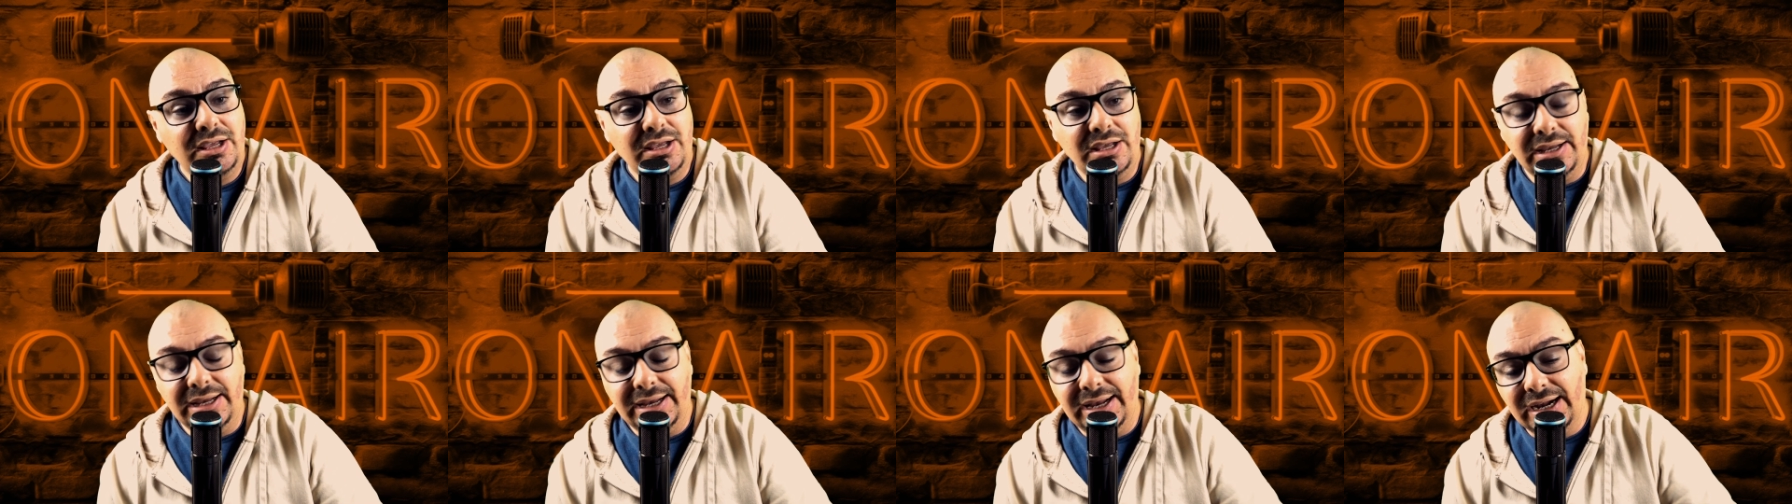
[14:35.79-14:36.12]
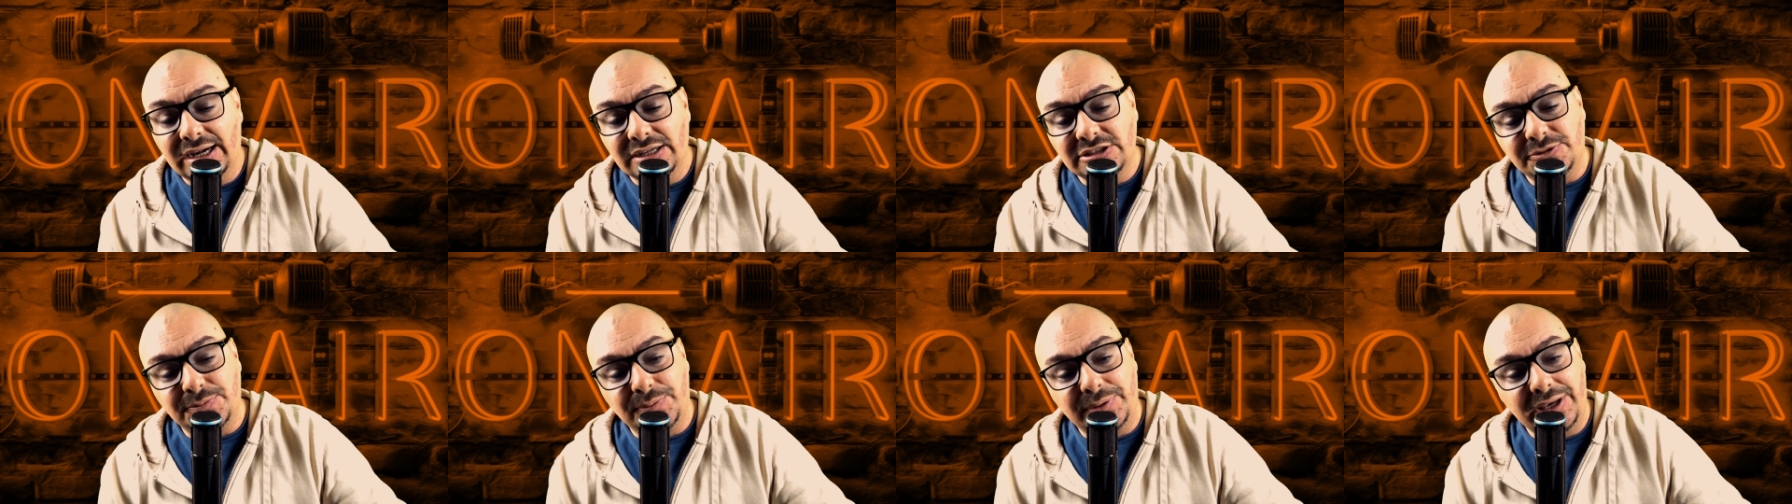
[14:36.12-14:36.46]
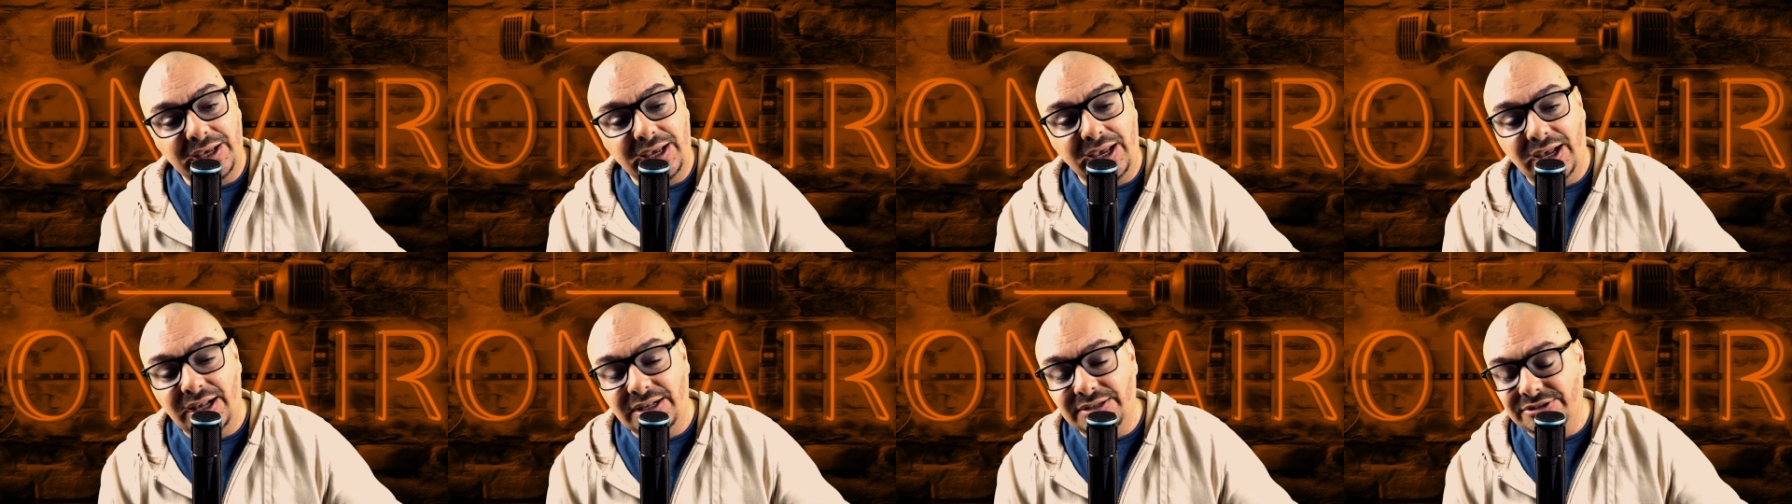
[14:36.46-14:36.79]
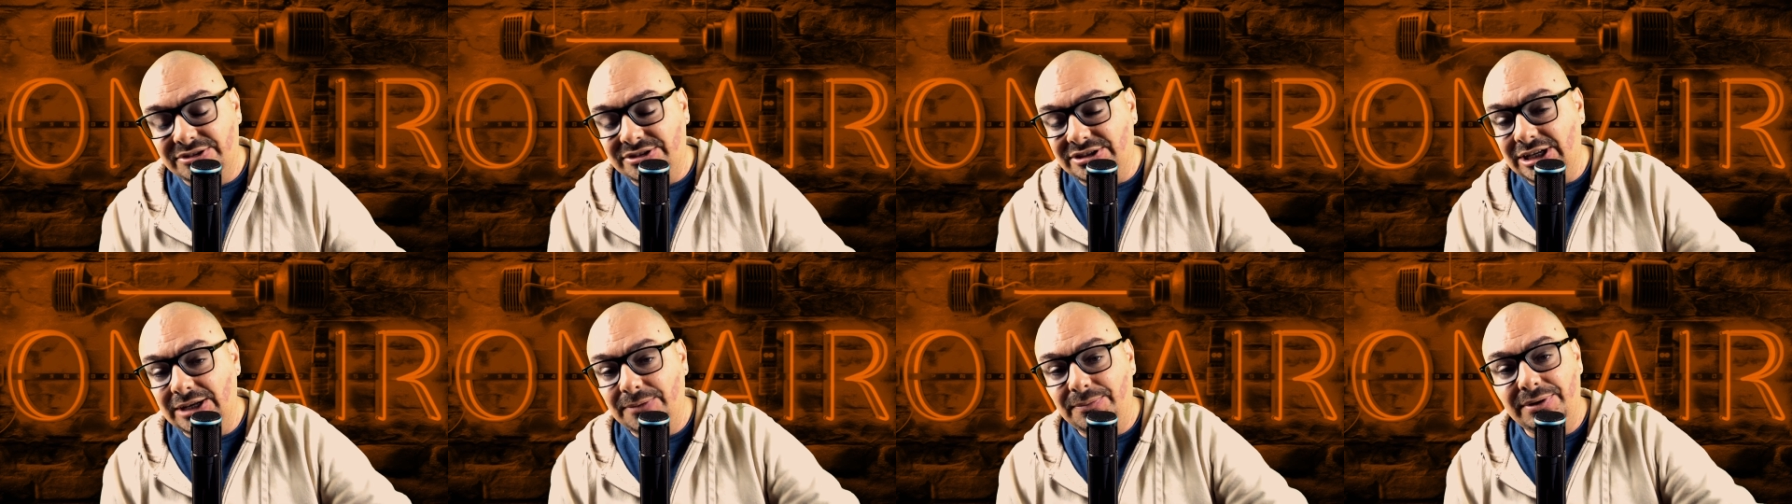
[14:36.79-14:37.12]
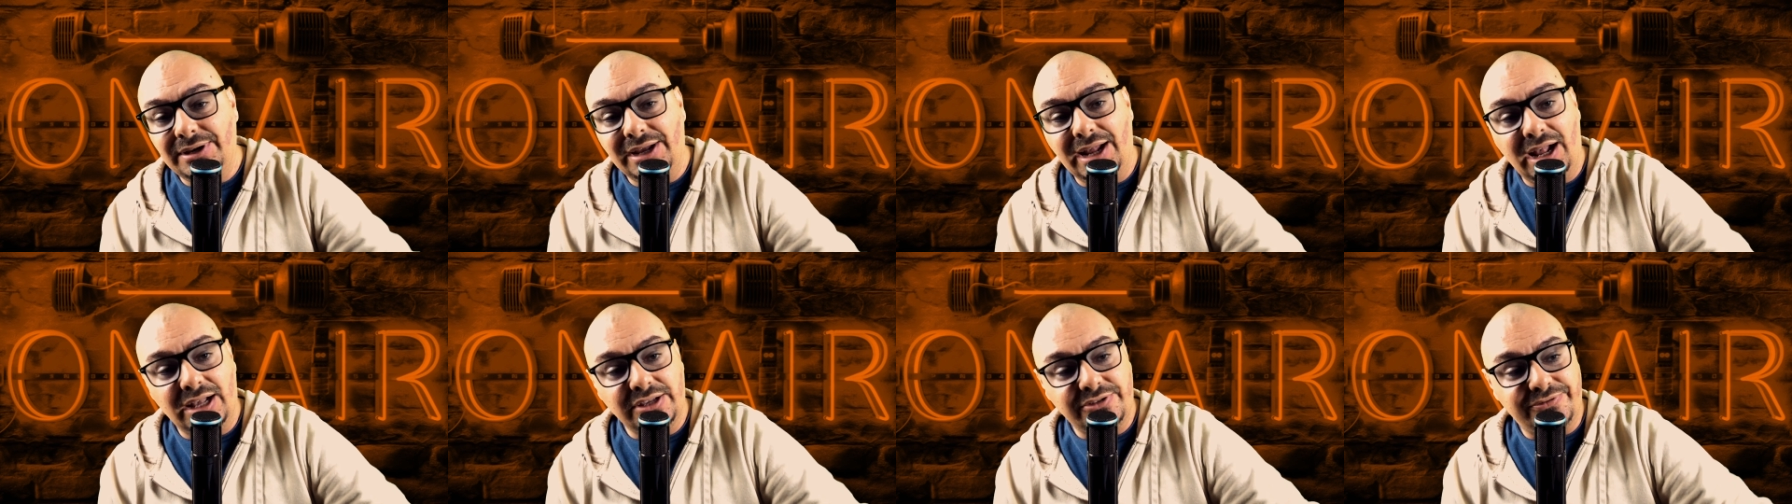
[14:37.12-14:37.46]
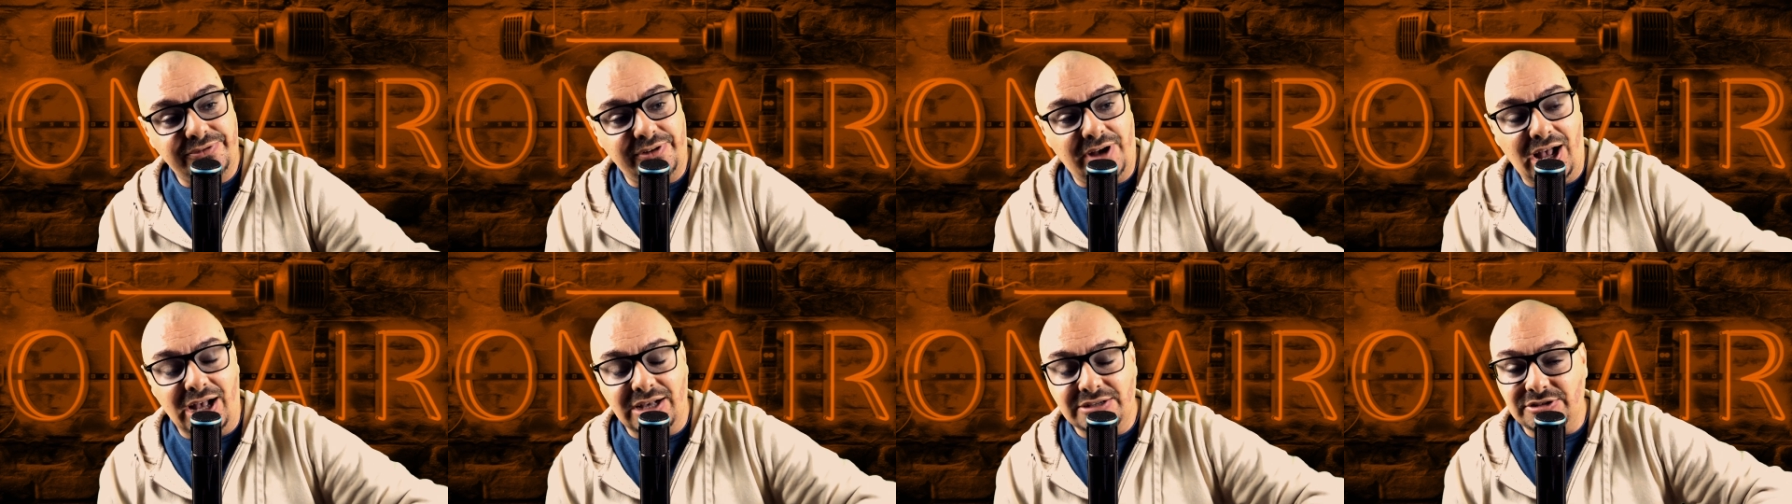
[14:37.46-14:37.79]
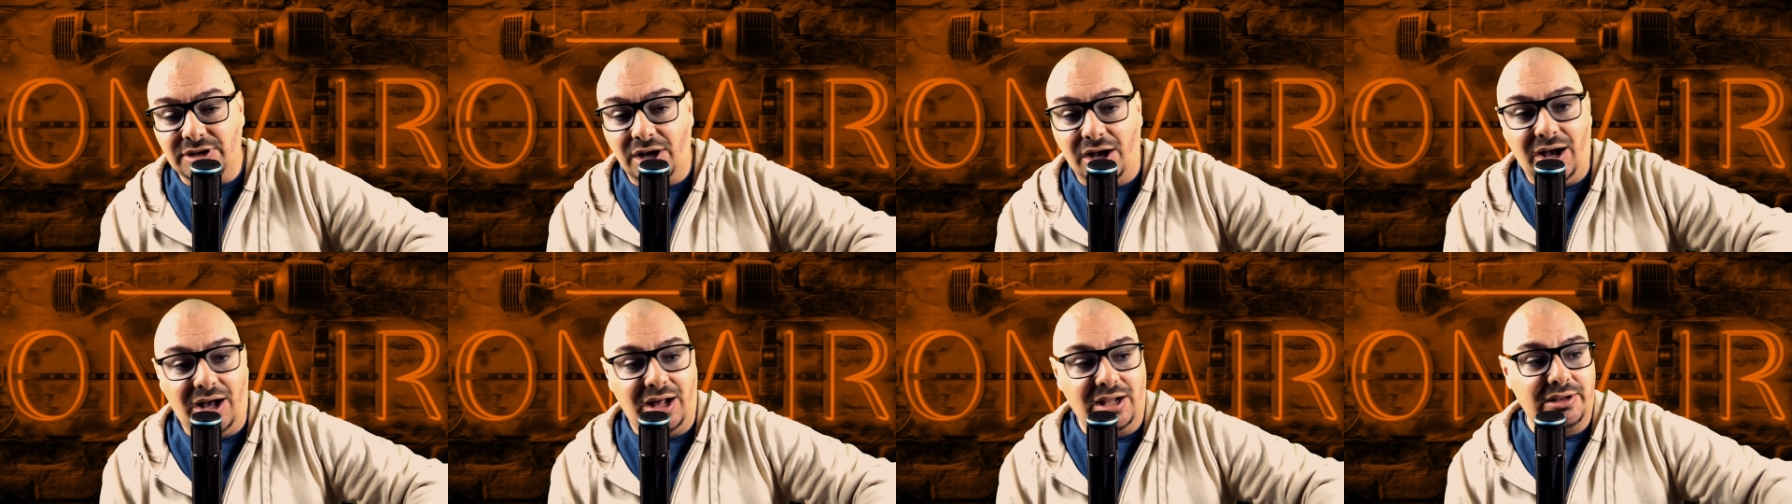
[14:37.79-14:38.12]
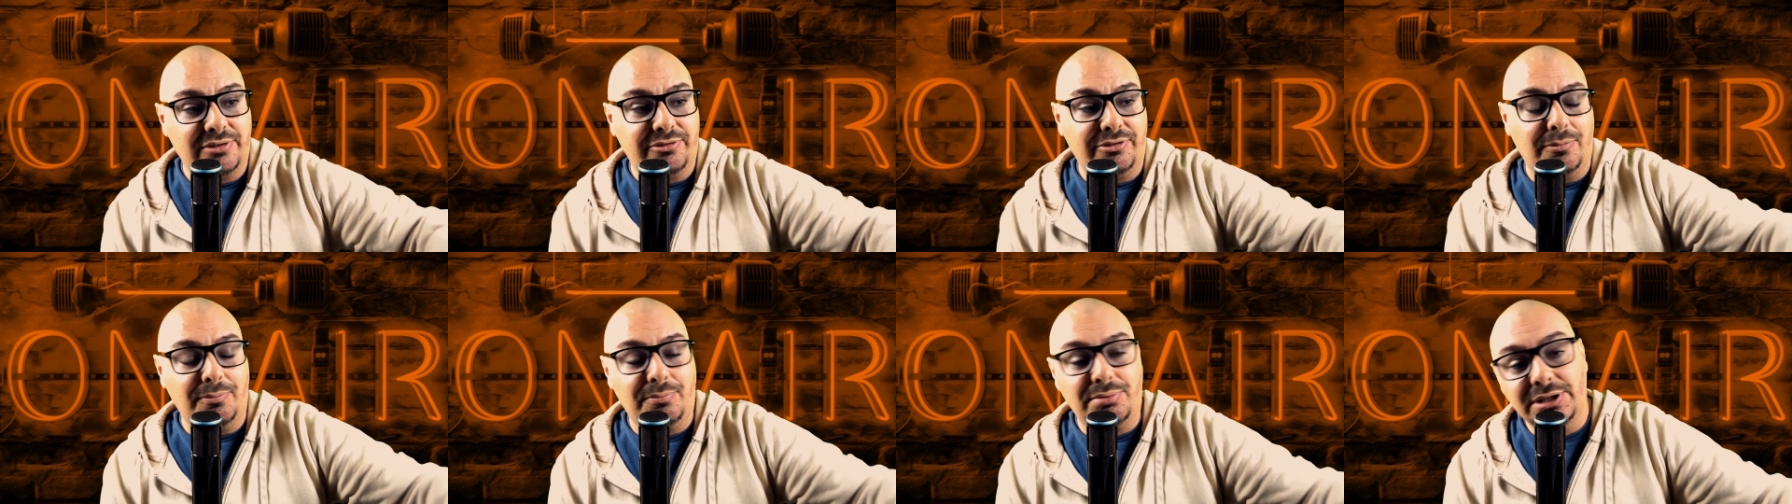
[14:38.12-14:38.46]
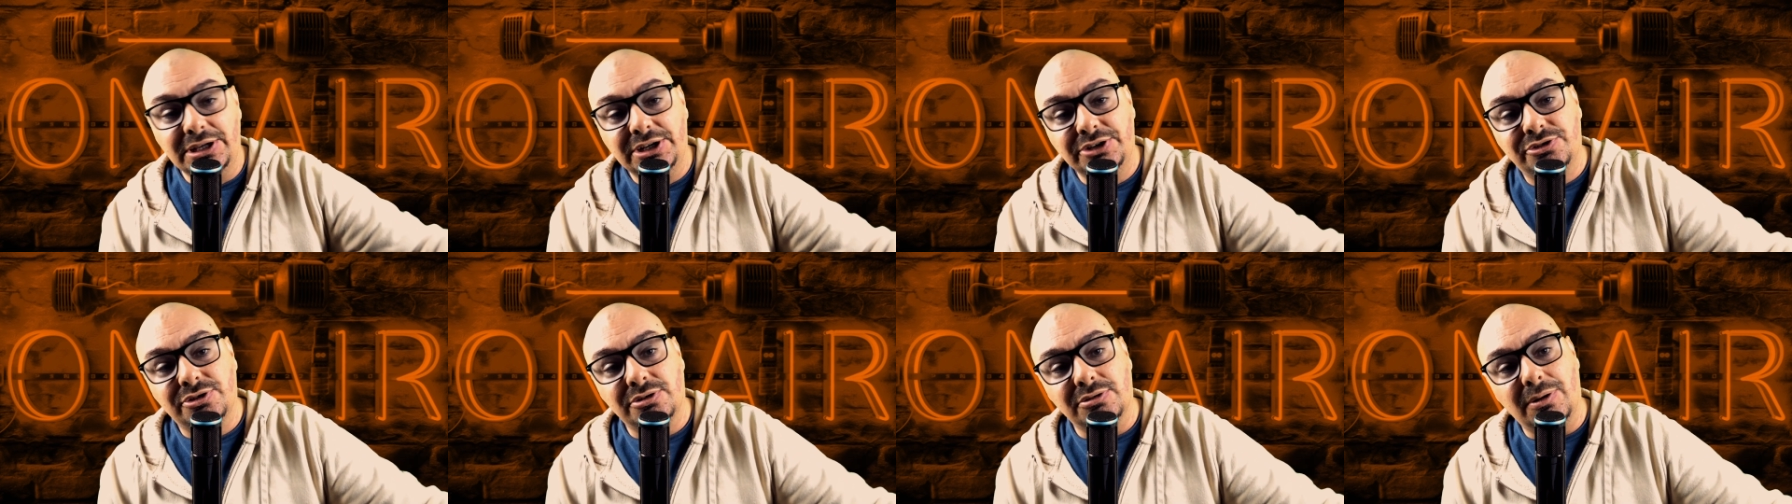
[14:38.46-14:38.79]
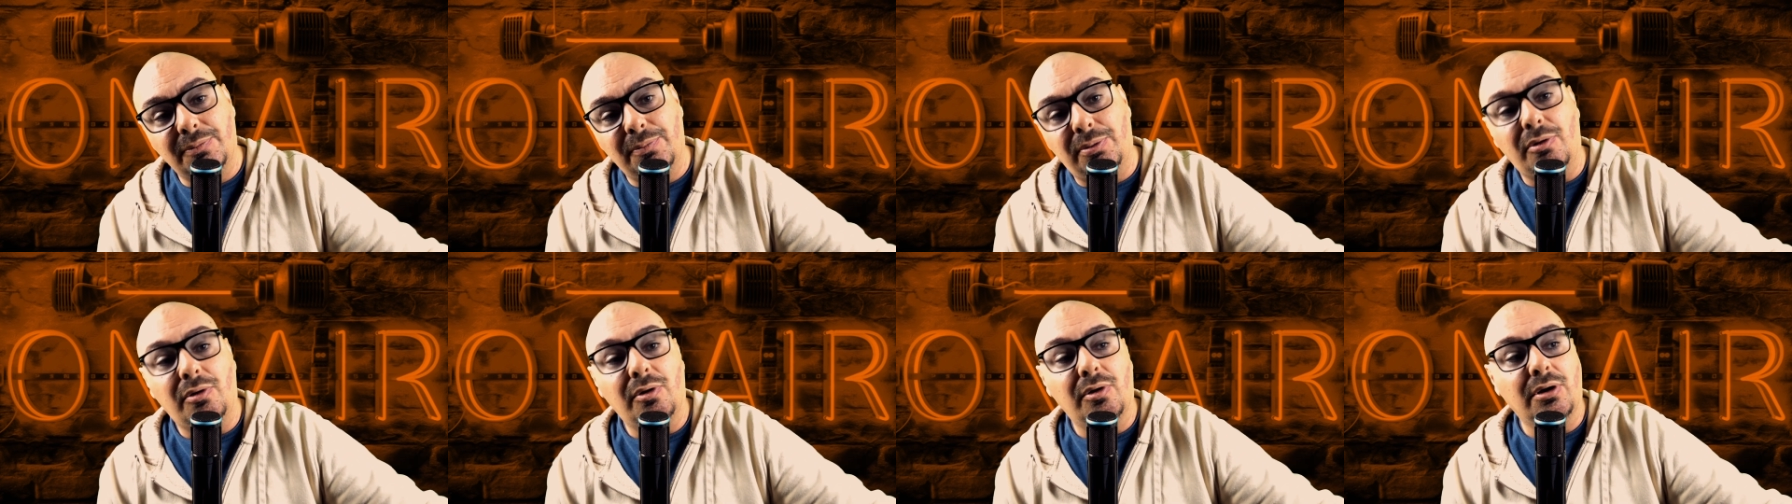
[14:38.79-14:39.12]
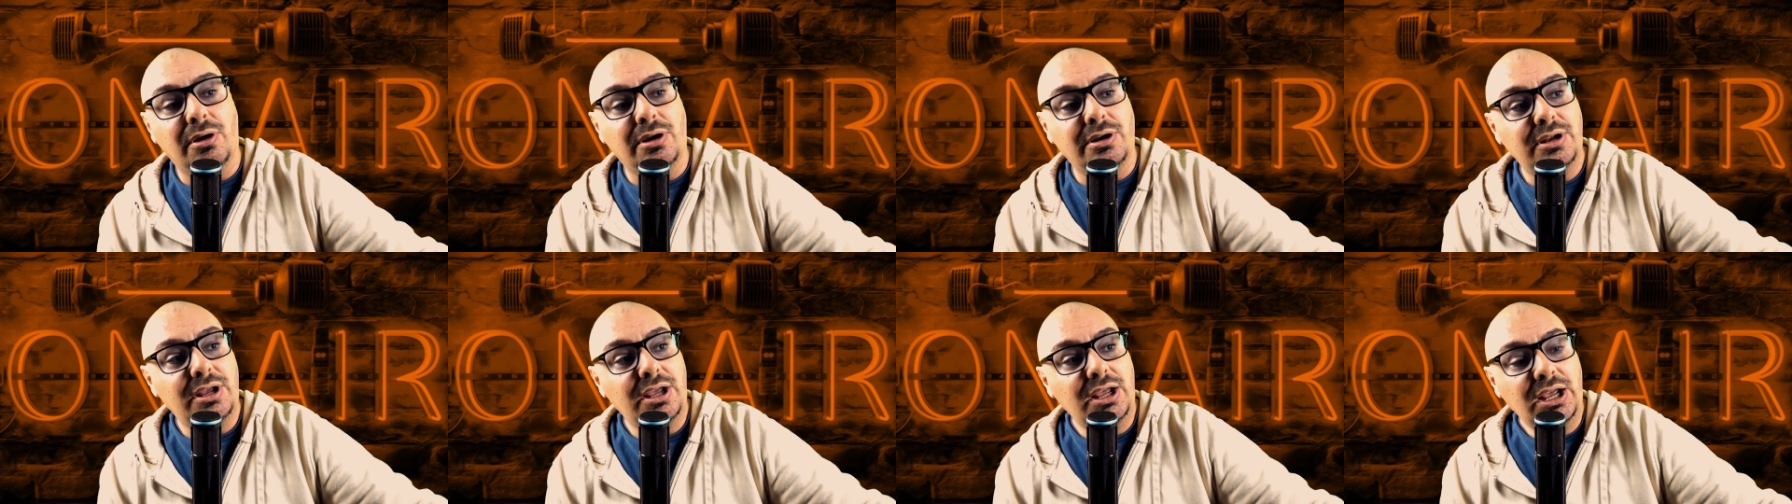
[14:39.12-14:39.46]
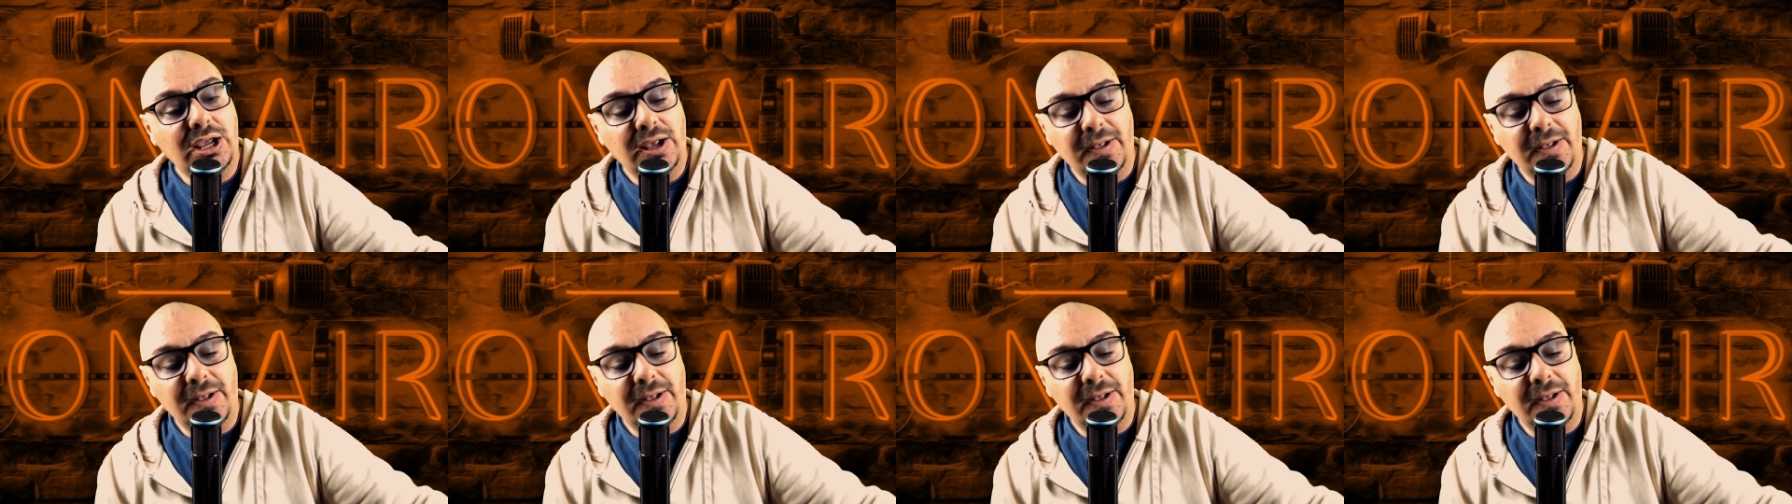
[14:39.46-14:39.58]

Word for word: ESPN, CBS, Fox, all of them, Bleacher Report.